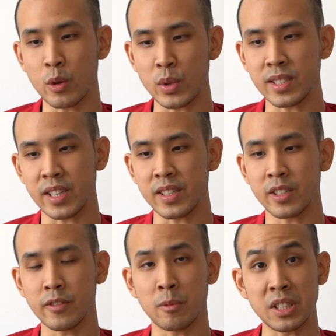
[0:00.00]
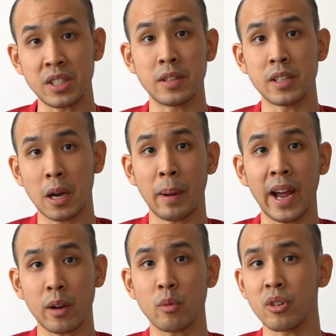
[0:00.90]
that we tasted from the Yee Sang
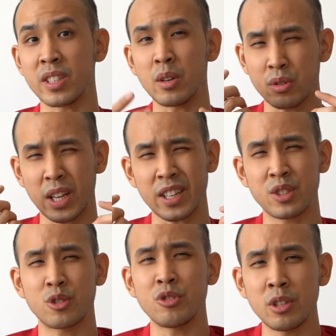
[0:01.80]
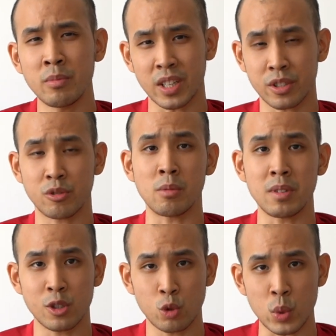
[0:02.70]
pack was that it was
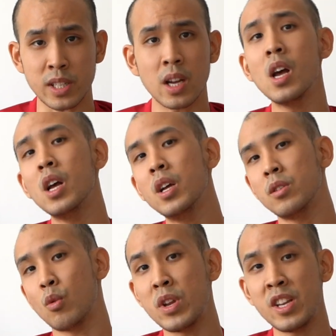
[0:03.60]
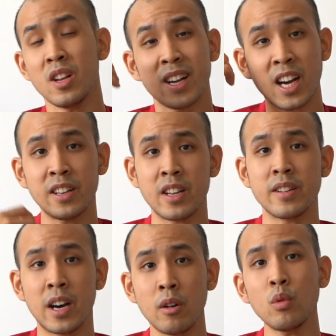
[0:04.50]
extremely sweet. So we need to cut
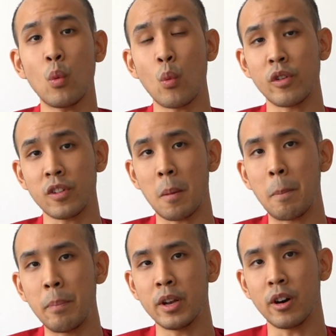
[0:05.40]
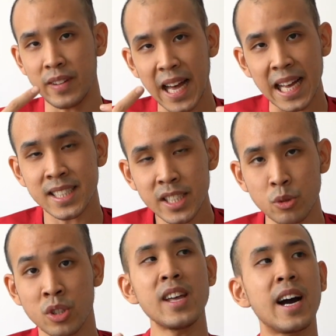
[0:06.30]
that down with a bit of acid.
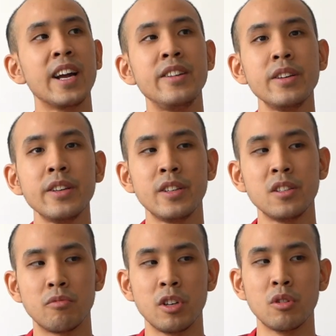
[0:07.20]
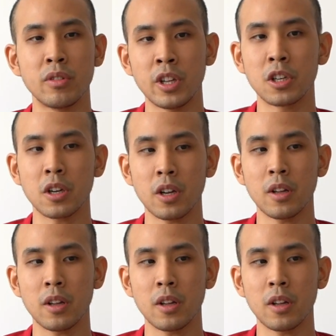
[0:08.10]
And the idea here is really to think